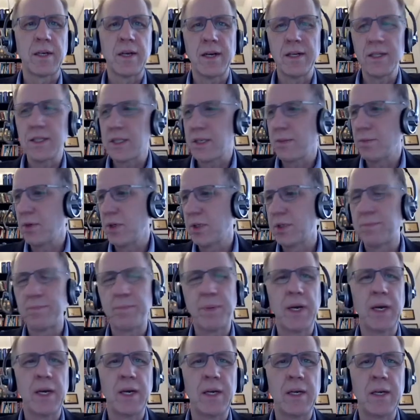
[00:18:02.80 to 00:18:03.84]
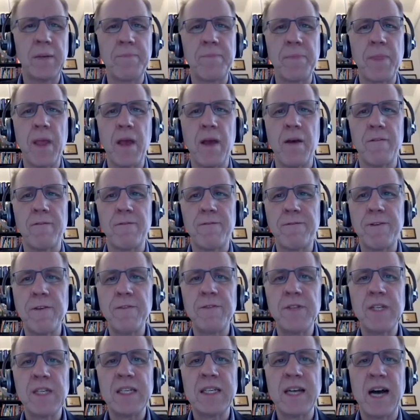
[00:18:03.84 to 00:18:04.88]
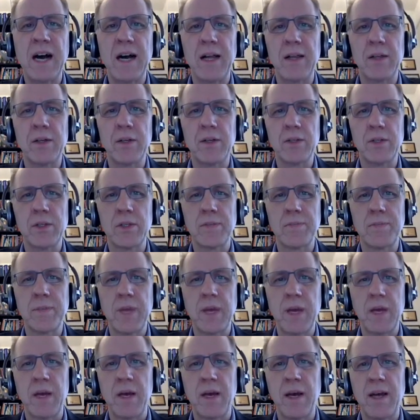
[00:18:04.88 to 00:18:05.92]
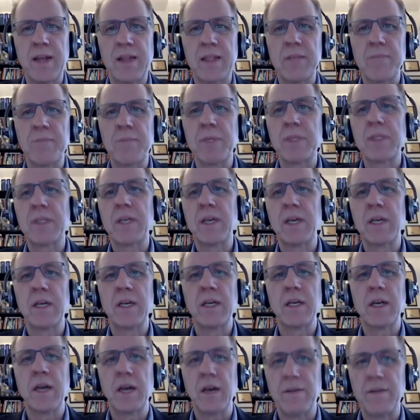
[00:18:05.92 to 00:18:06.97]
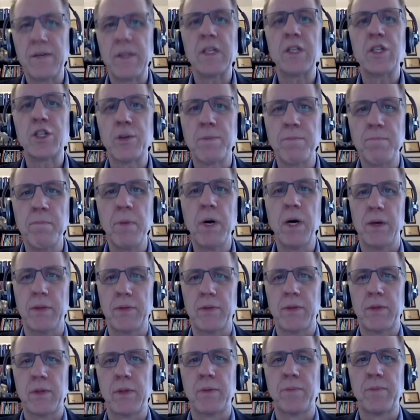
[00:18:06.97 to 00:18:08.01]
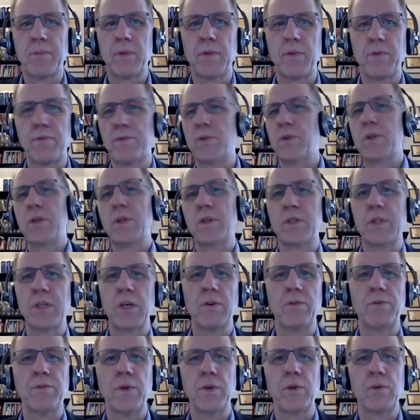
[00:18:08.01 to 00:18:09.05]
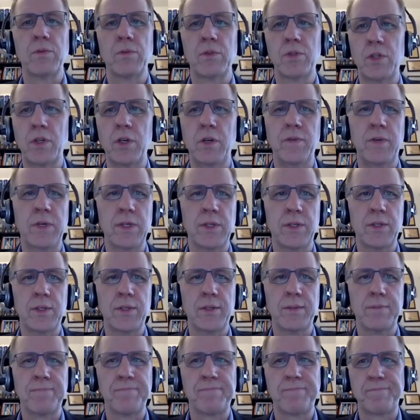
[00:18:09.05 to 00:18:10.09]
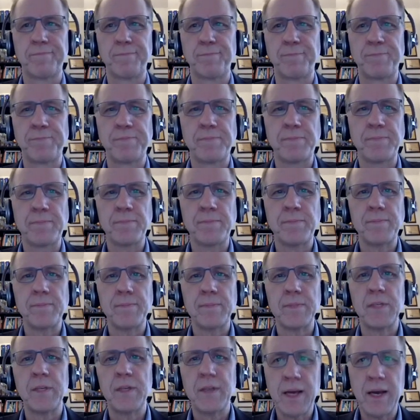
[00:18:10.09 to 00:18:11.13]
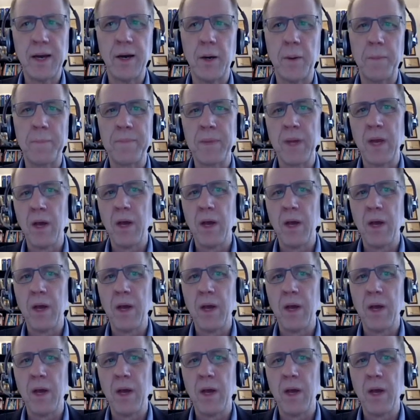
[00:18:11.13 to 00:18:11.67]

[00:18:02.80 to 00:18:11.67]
customers pay $50 at the beginning of each month for their cell phone service. Now,